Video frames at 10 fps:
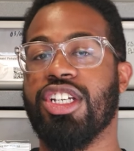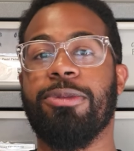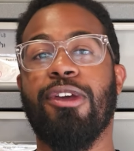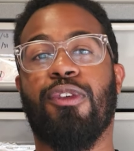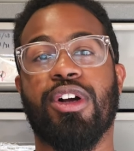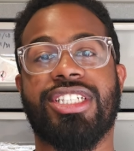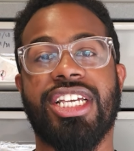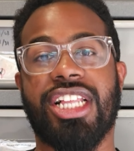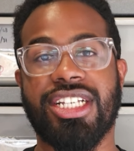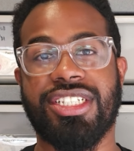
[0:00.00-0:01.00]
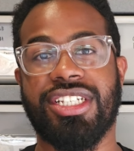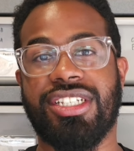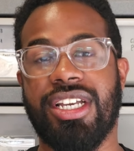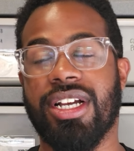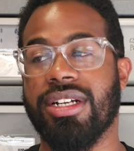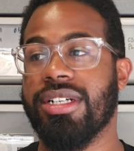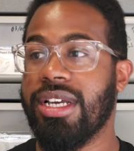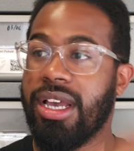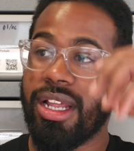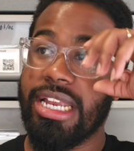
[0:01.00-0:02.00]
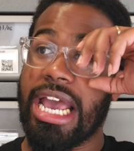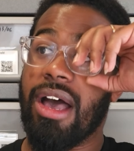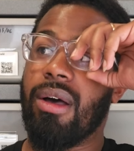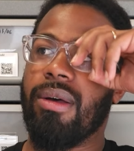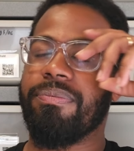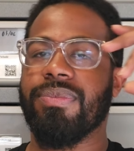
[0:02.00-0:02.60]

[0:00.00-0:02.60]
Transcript: it should be 14 clutches this year. Now,